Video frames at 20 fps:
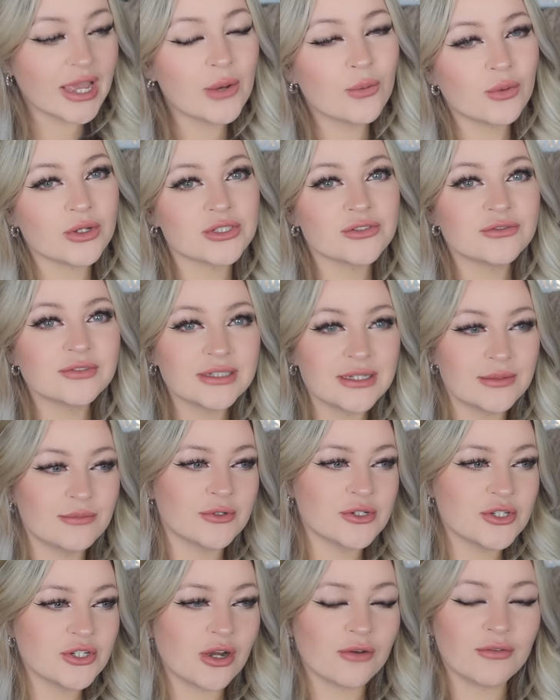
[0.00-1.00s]
It wasn't really
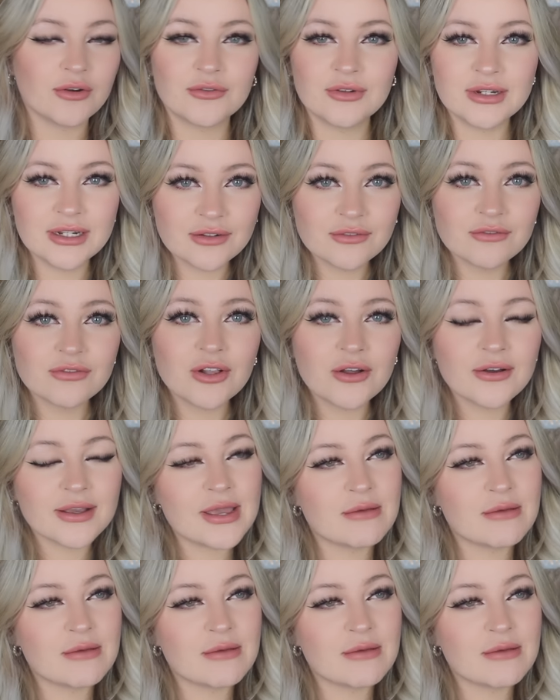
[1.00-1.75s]
much of a reading vlog.